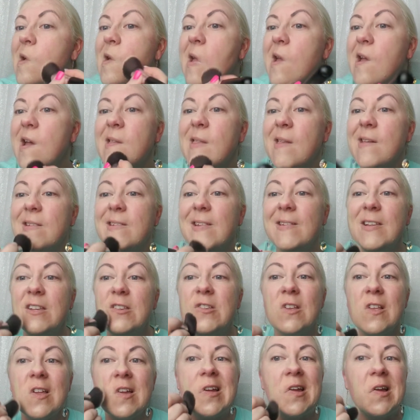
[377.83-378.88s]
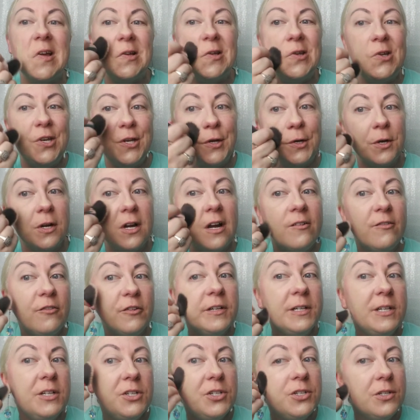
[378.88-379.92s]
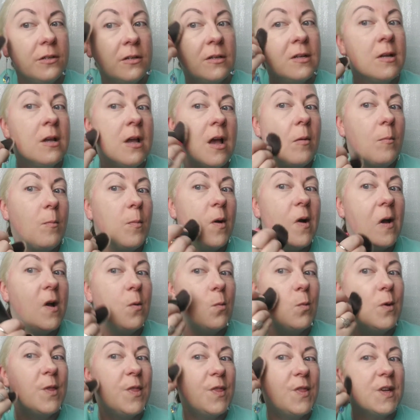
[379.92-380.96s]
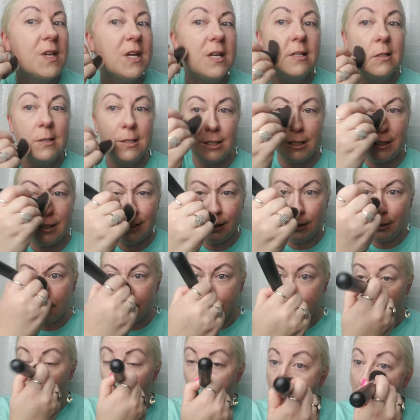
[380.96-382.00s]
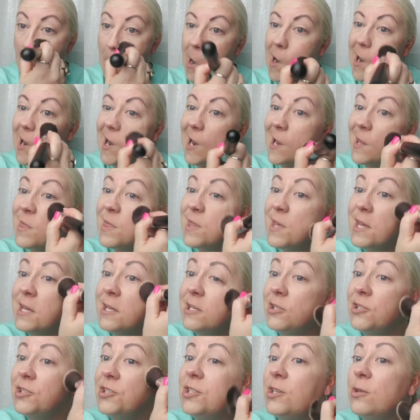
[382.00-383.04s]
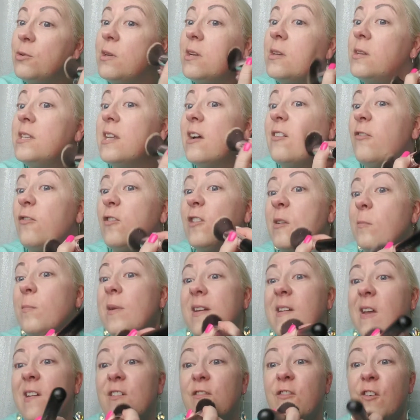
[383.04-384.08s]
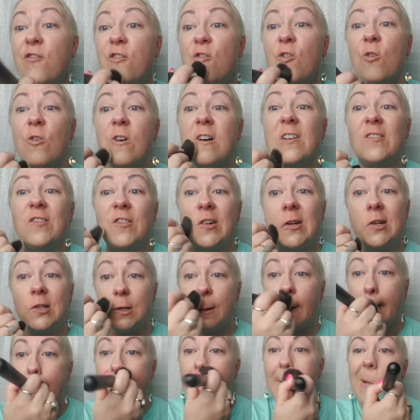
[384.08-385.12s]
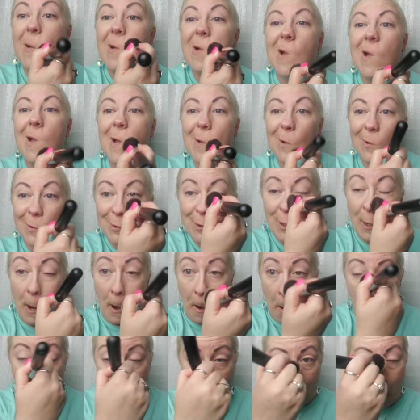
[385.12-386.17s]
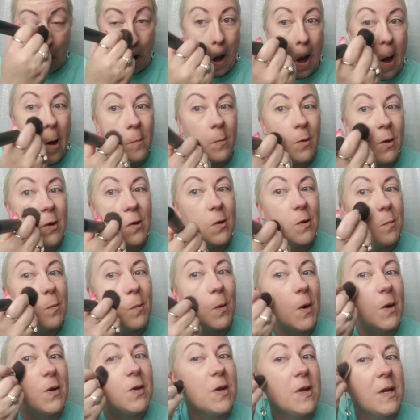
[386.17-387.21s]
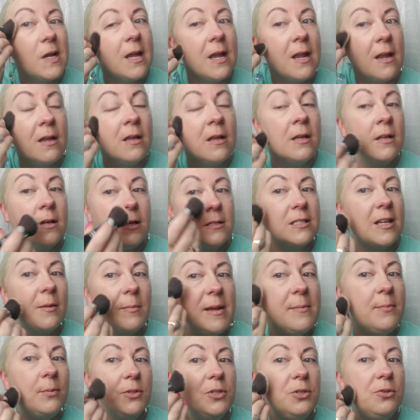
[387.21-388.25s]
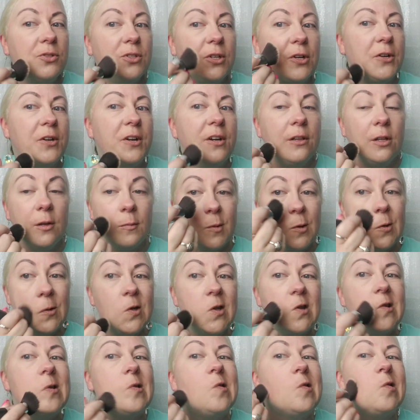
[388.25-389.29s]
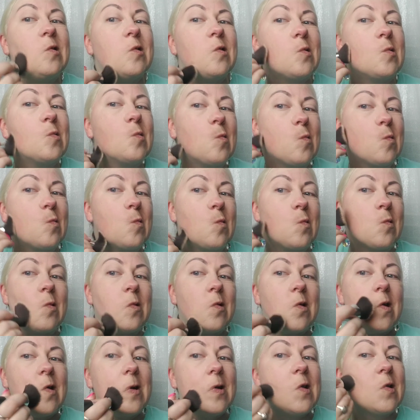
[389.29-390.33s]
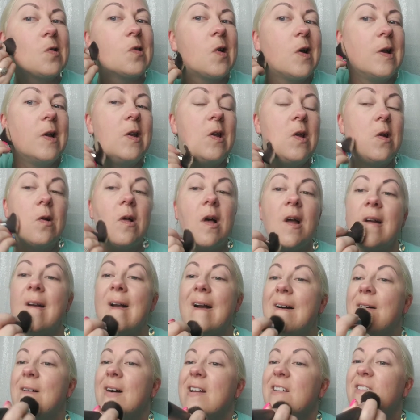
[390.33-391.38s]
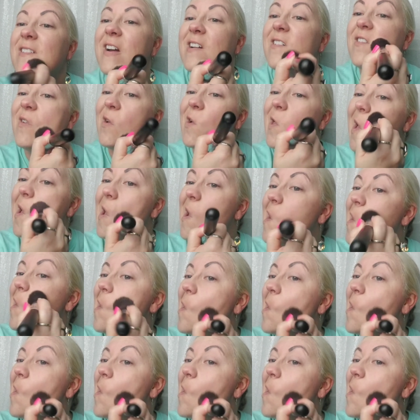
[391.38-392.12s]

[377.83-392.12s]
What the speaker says: And this is like a sheer coverage, but with the concealer and this, you can definitely make it full coverage. So I'm just brushing it. Some people do circular motions. I just kind of do like whatever I feel like.